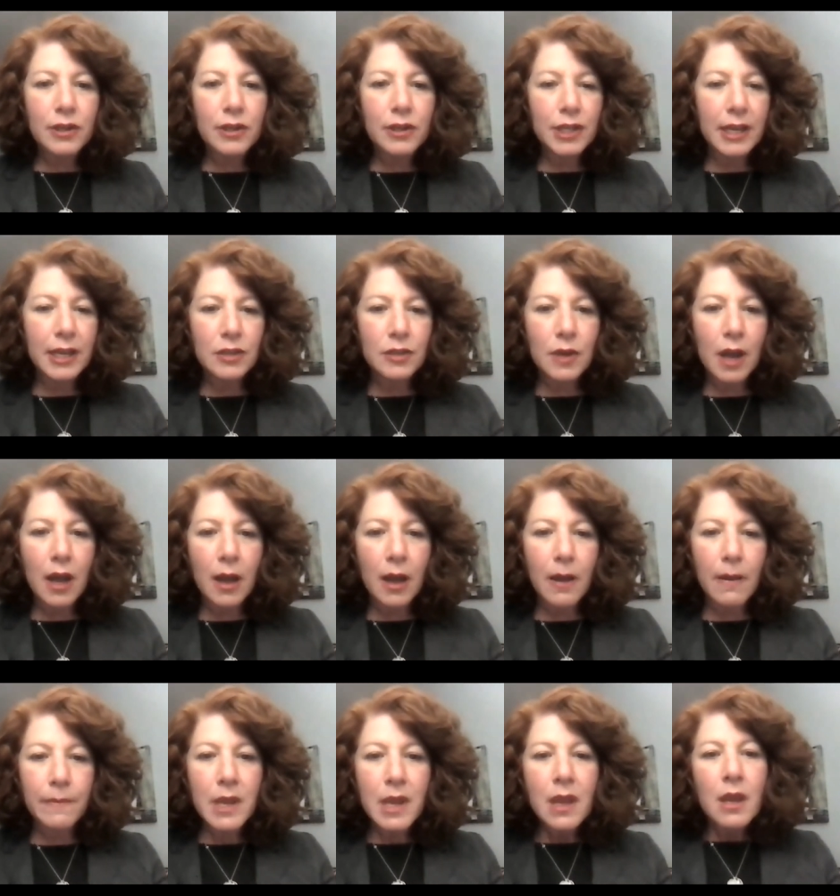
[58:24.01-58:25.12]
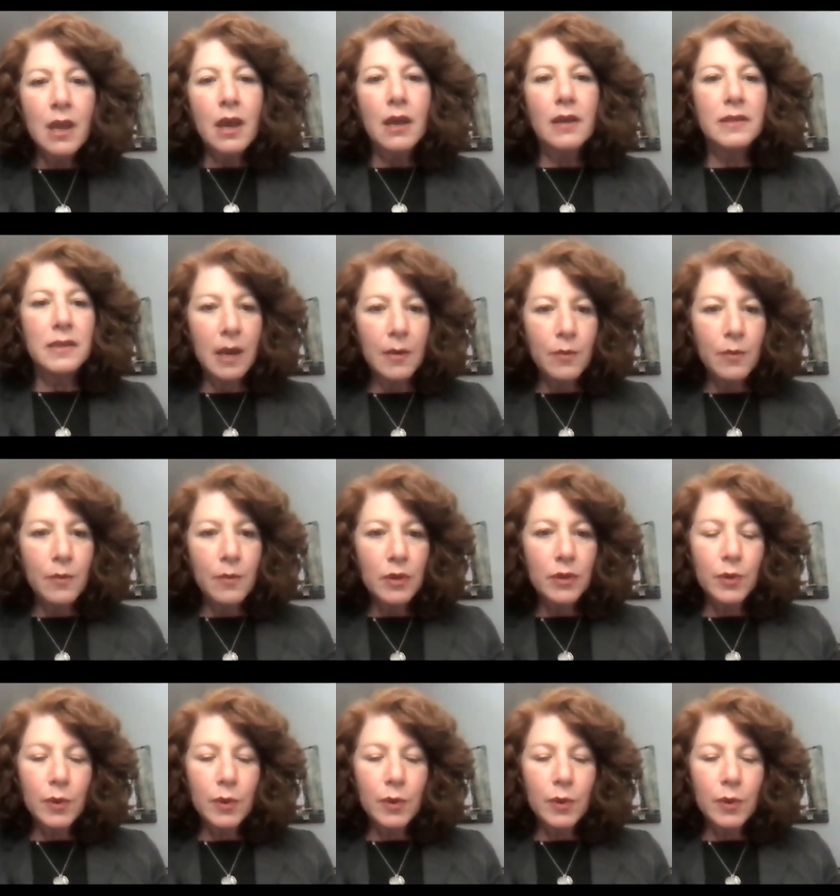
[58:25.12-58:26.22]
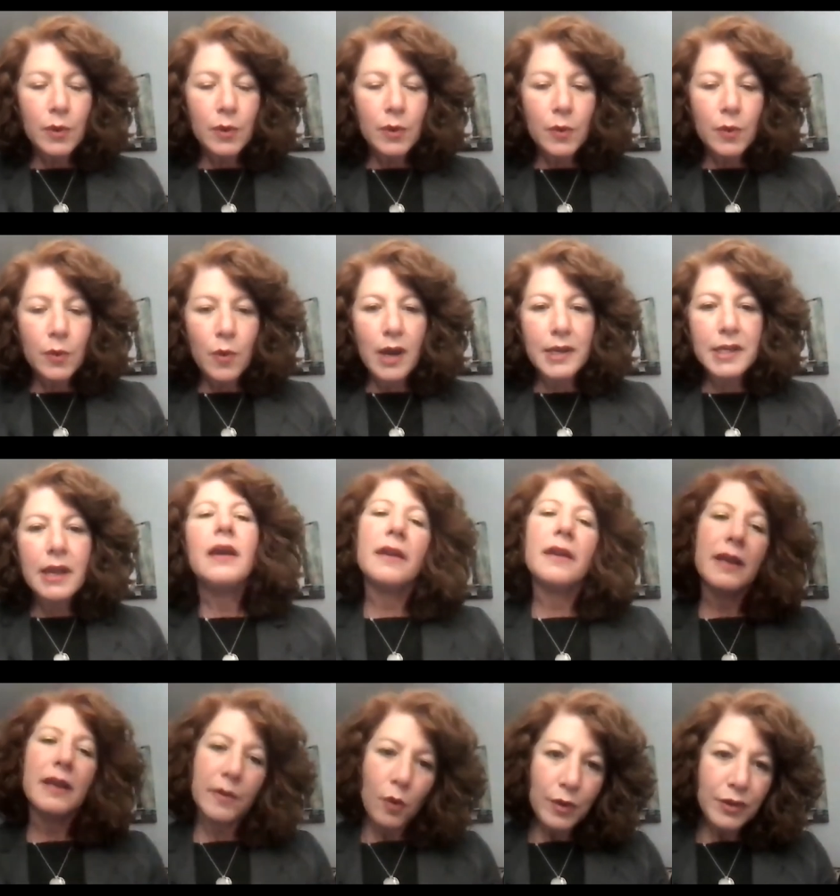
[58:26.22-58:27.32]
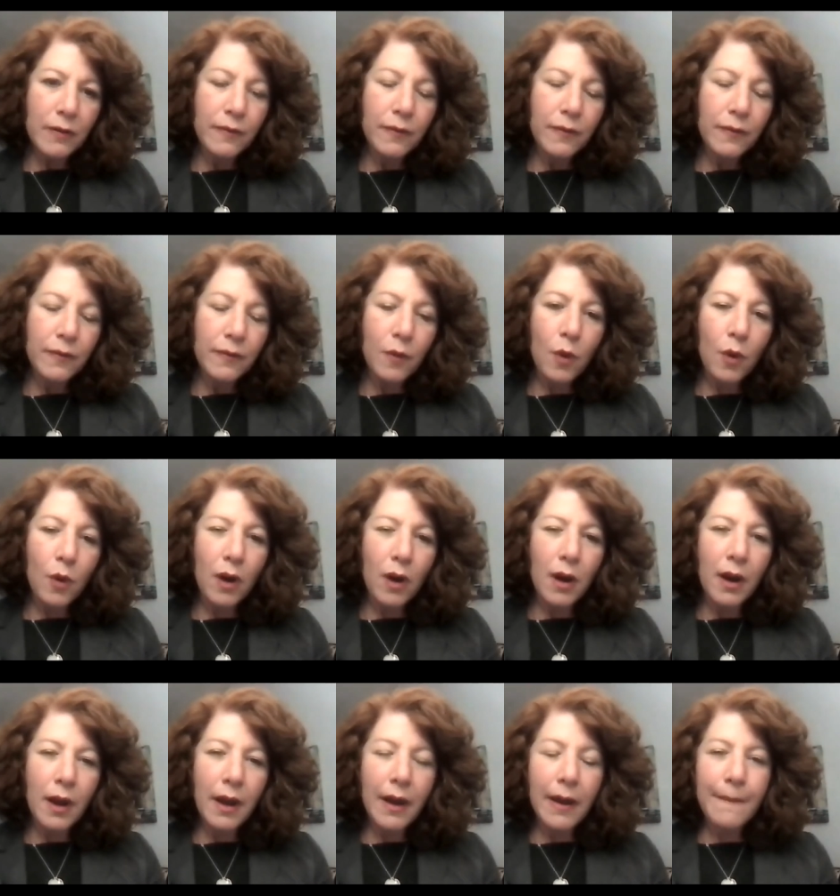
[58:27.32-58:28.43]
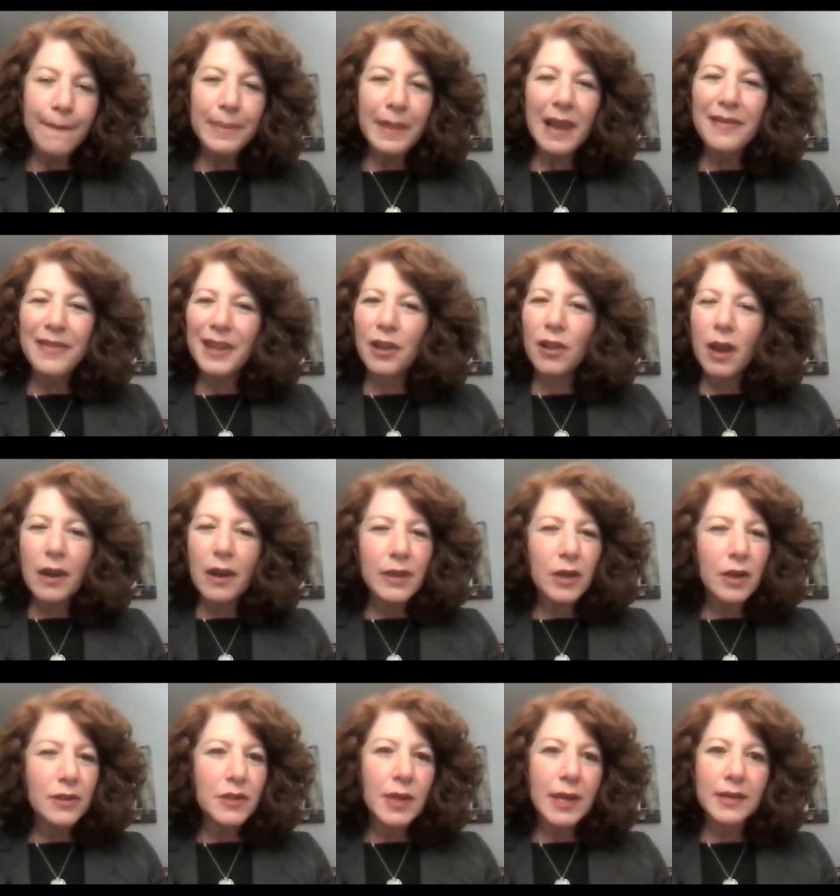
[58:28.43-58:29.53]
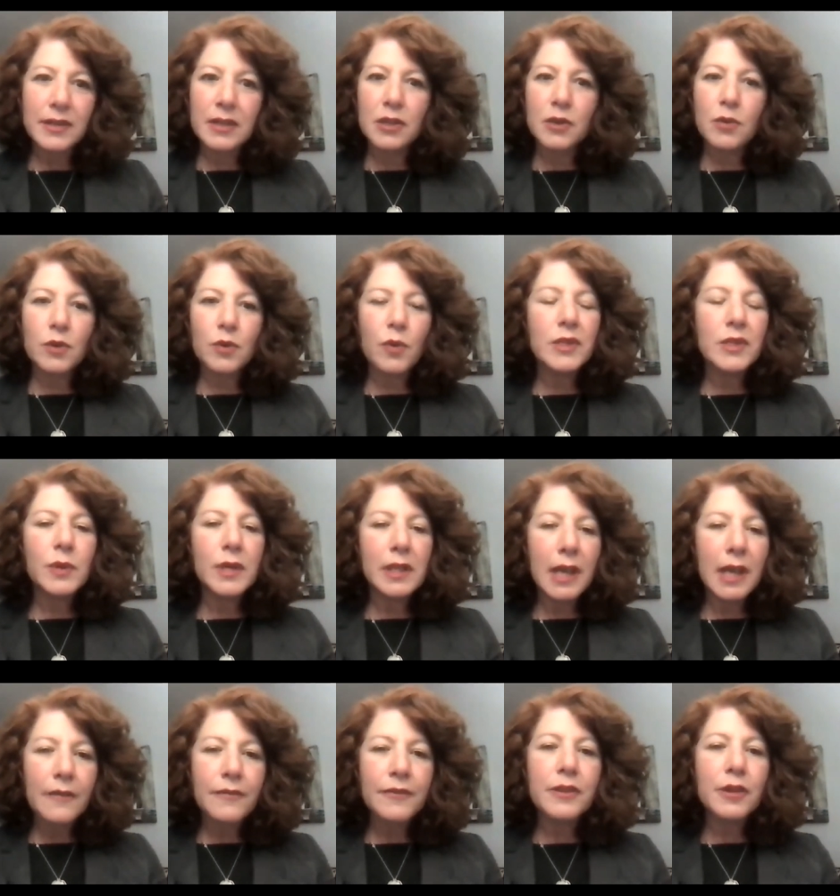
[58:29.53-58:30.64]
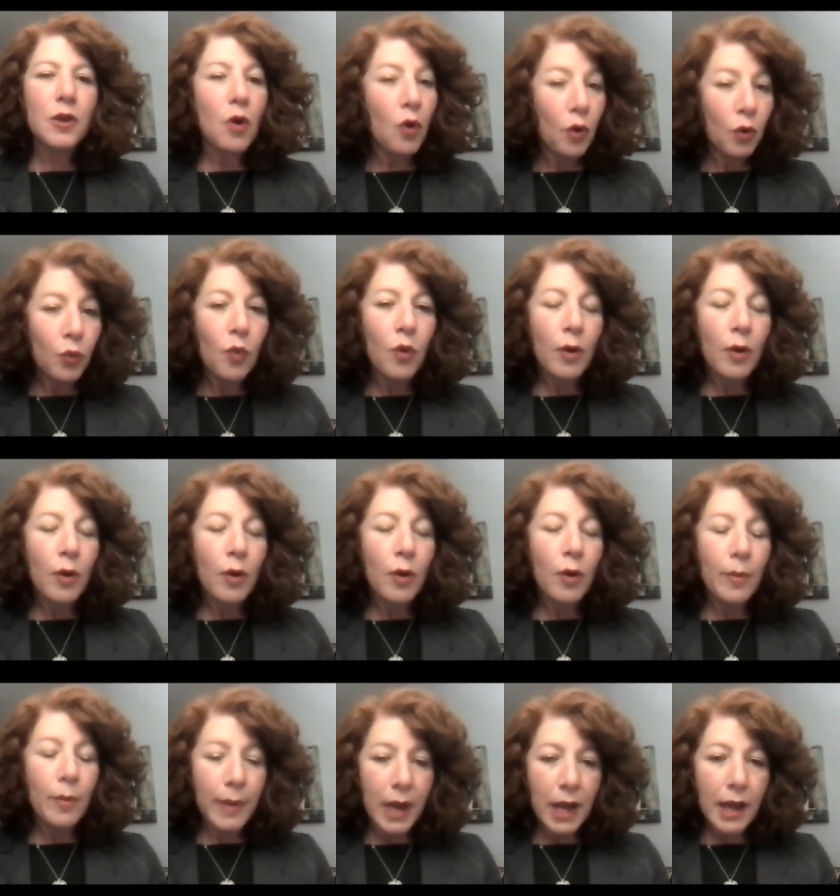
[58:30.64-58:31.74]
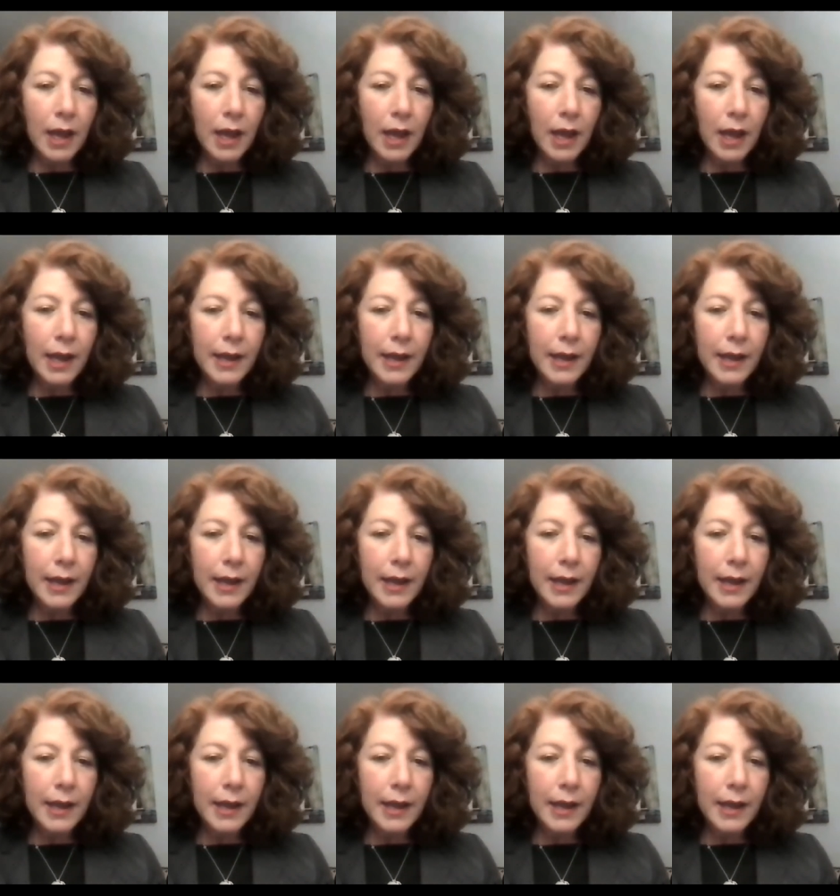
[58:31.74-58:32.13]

Um, some with Rwanda and even more with Darfur. Um, I think a lot of it also has to do with once we left the Cold War behind,